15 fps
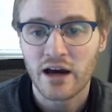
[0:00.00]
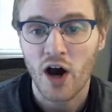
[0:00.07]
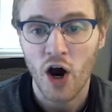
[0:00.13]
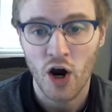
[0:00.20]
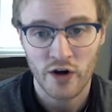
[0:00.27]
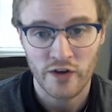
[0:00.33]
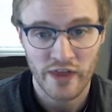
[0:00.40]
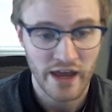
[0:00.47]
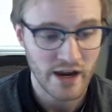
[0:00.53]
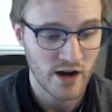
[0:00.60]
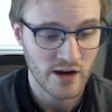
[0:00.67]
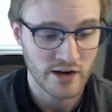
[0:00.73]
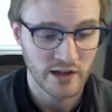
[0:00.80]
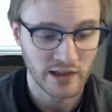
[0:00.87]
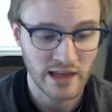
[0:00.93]
Are they
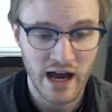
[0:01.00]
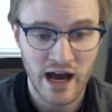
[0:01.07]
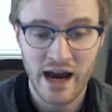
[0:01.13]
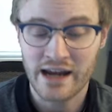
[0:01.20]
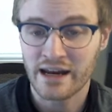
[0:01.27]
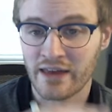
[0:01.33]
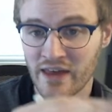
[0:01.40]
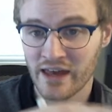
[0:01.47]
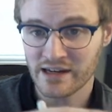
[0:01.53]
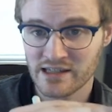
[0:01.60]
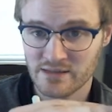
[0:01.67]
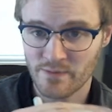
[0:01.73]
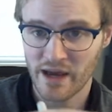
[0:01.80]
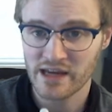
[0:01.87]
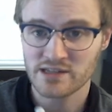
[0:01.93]
on a line and then a
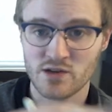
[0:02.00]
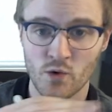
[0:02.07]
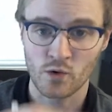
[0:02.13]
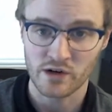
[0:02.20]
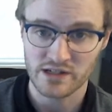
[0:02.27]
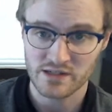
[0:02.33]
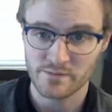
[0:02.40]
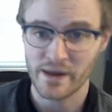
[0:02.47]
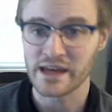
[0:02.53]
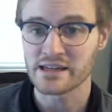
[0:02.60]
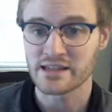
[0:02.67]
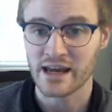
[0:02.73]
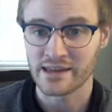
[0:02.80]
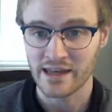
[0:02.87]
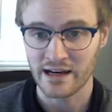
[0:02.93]
space, or a
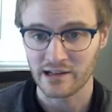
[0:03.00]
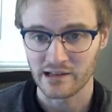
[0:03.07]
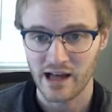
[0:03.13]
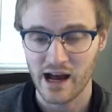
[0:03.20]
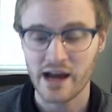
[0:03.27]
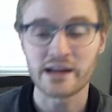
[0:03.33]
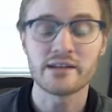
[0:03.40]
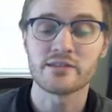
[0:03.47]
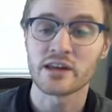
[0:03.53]
space and then a line?